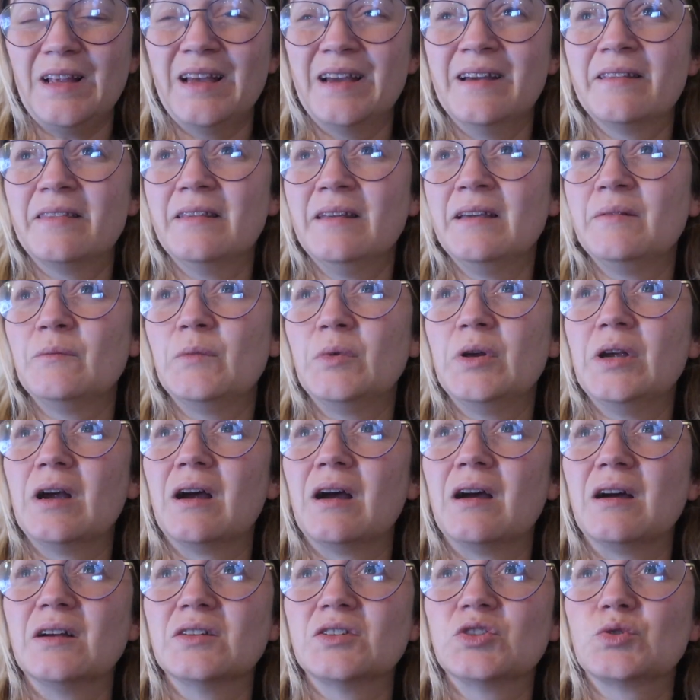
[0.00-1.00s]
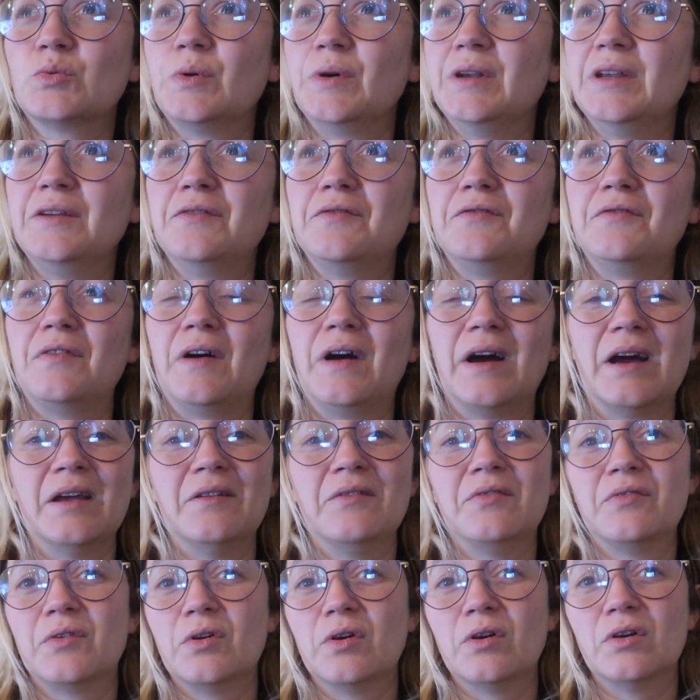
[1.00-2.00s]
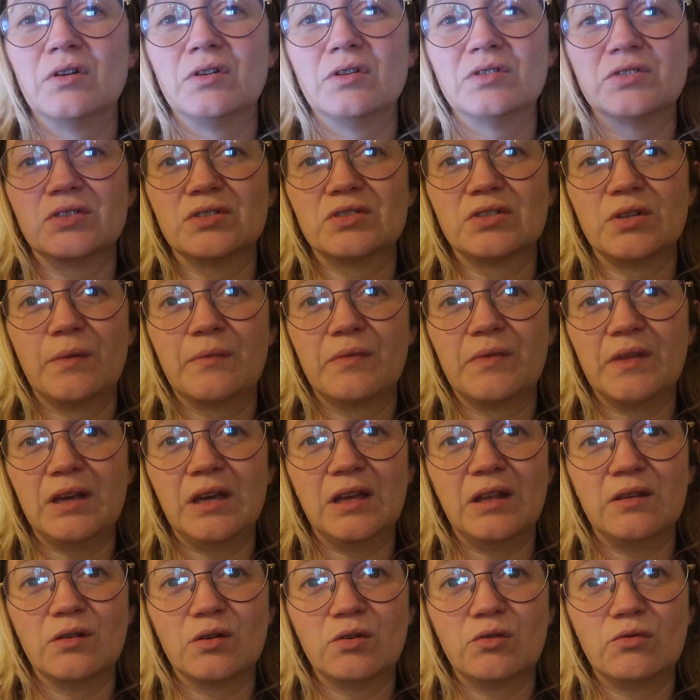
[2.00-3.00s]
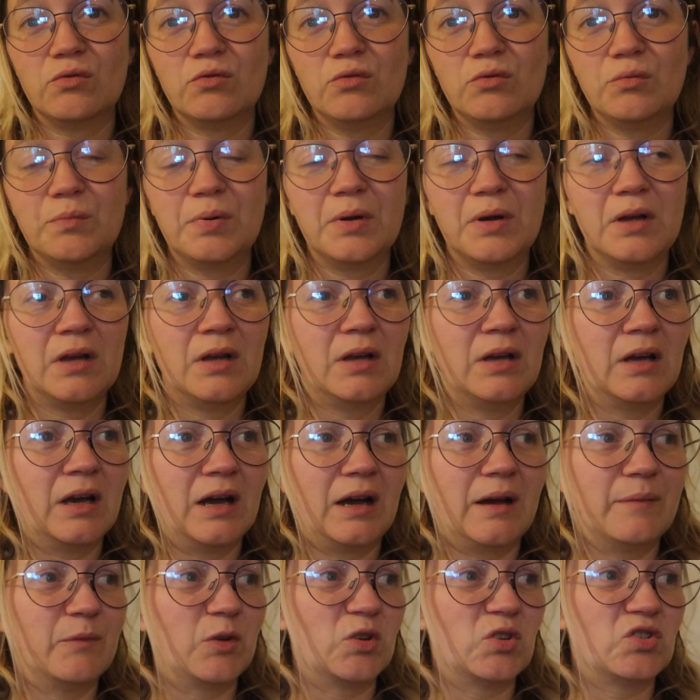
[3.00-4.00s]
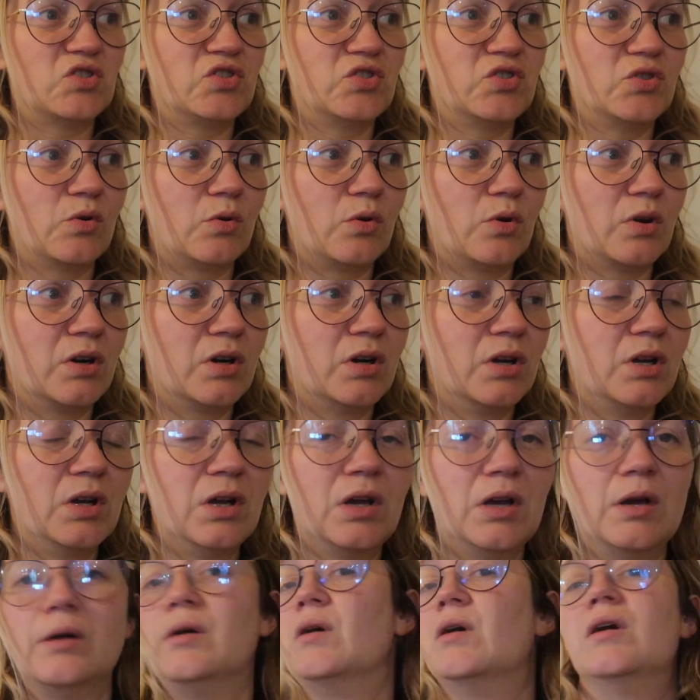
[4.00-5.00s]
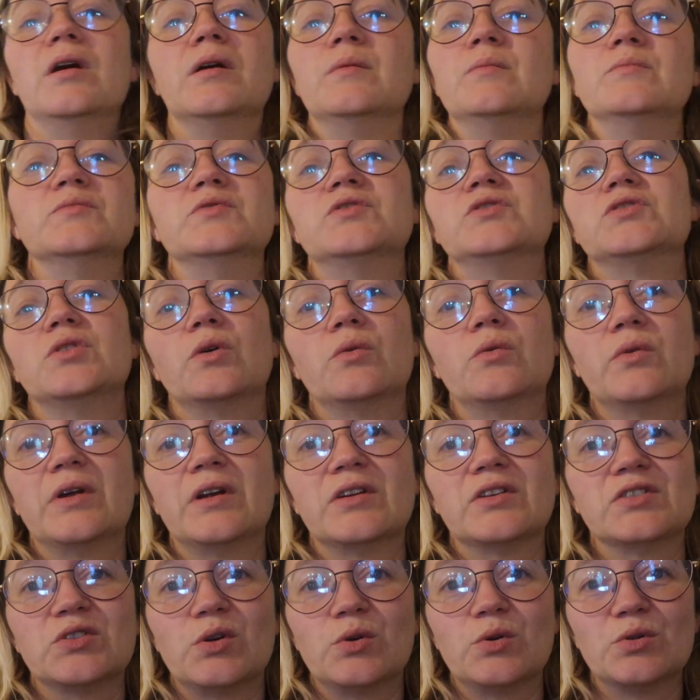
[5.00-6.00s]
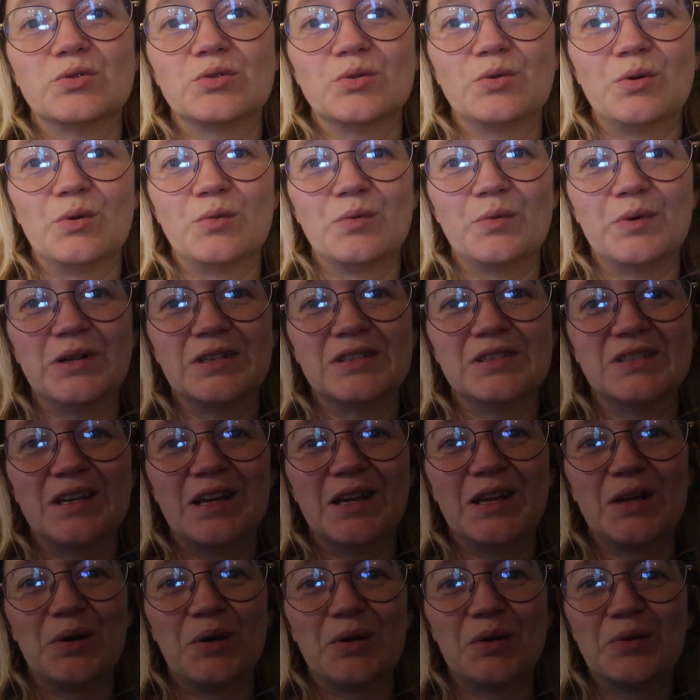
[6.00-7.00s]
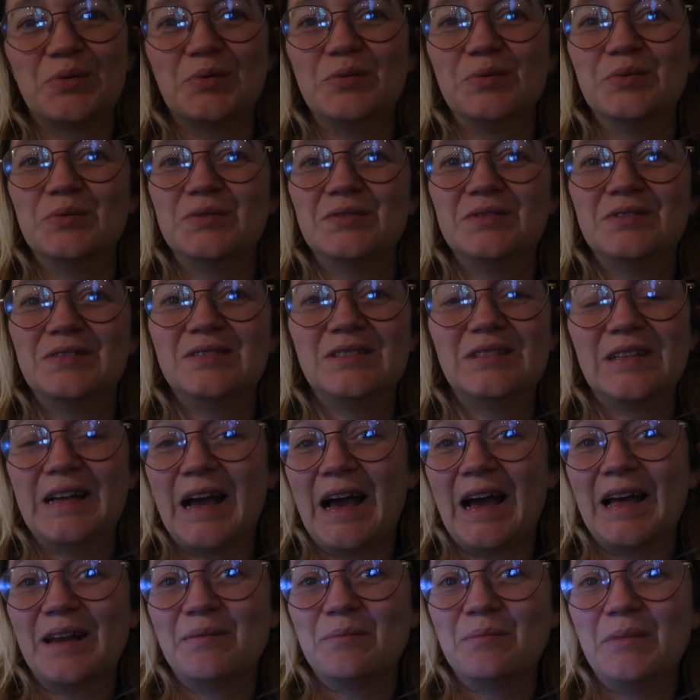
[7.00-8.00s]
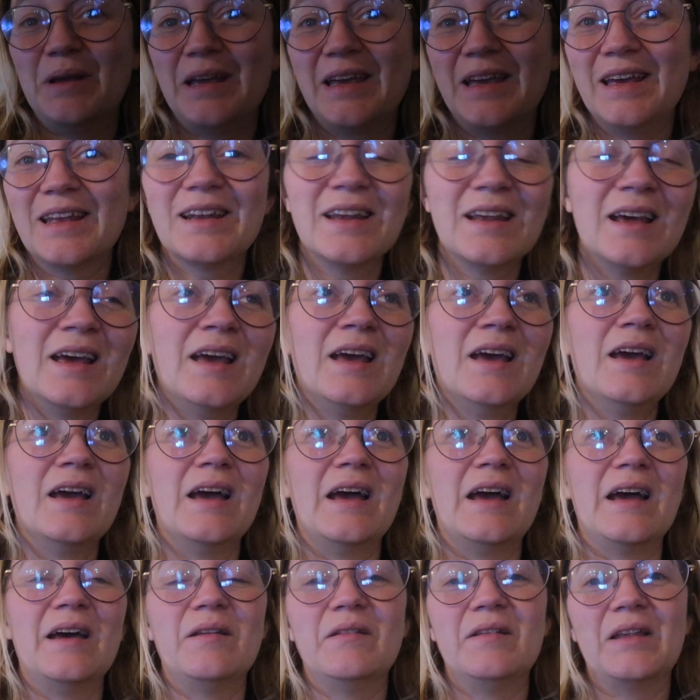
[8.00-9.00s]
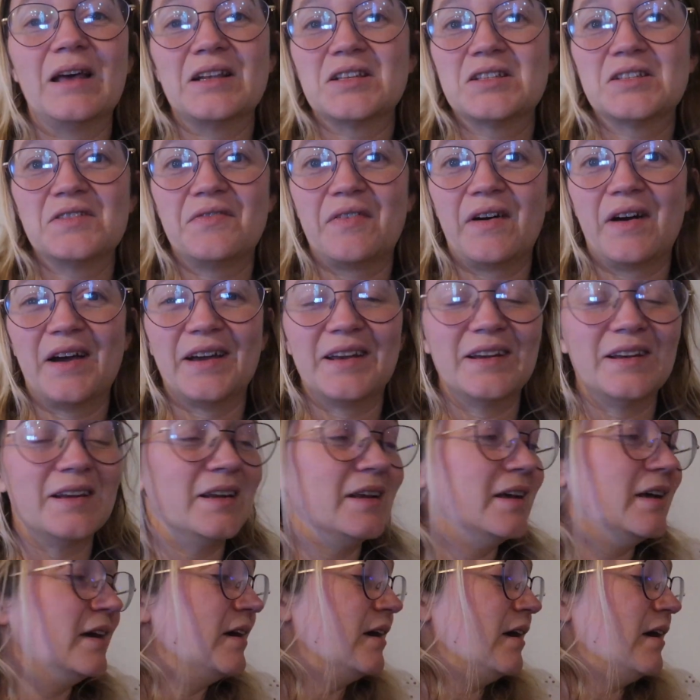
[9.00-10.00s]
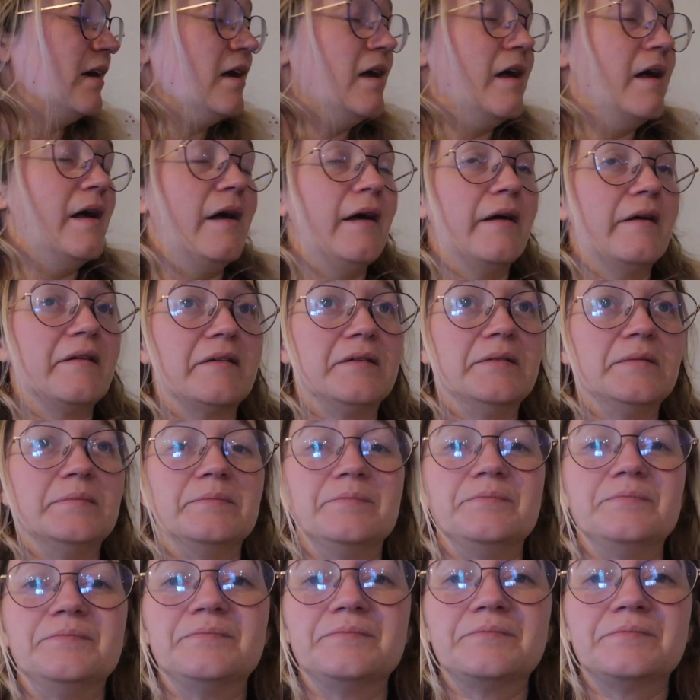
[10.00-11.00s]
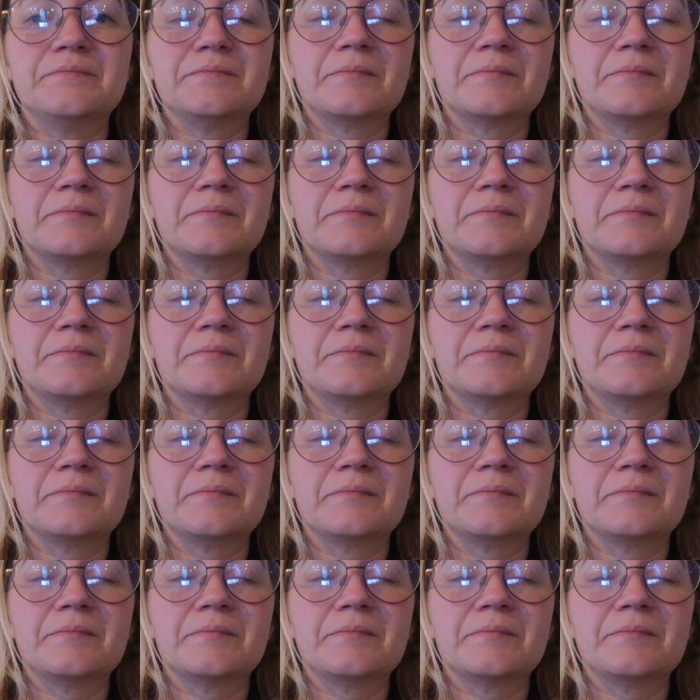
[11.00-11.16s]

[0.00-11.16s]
I think we are twenty-five girls or something in the group, I'm not sure, um, so there's also always a lot who can't make it, and that's fine. Um,